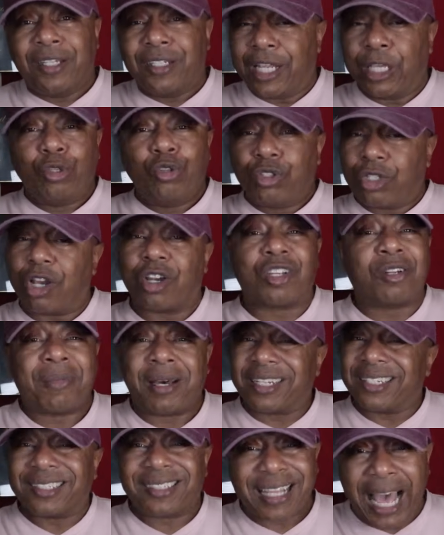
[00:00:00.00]
Now you talking
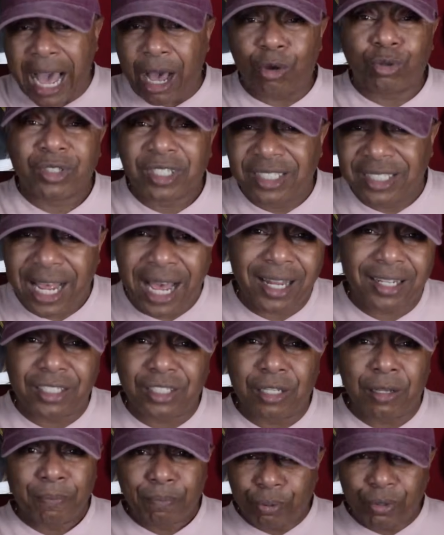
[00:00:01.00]
about a thousand
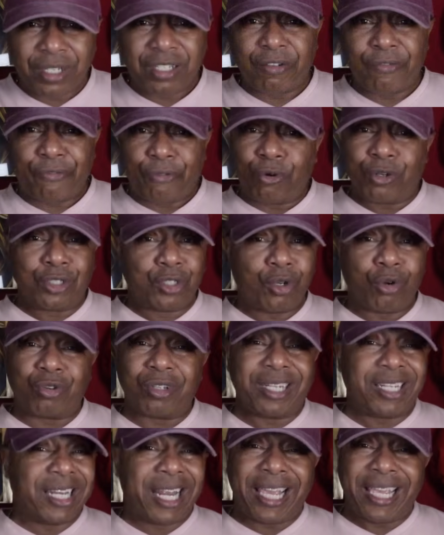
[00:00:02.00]
dollars in prison for a
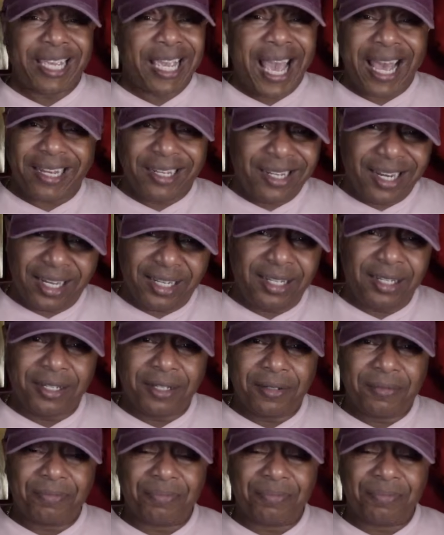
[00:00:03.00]
joker that ain't got nothing?